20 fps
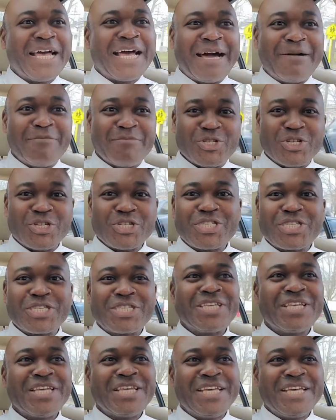I'm just
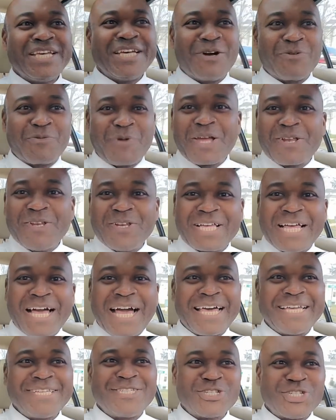a regular
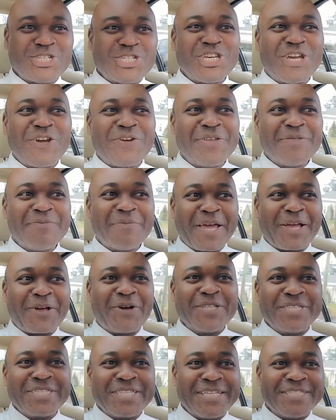guy just sharing my
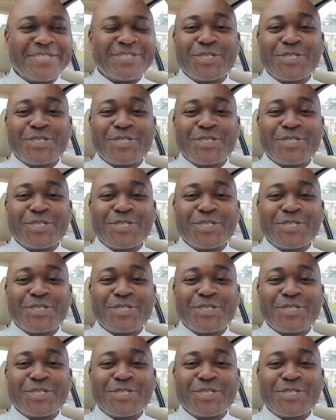content.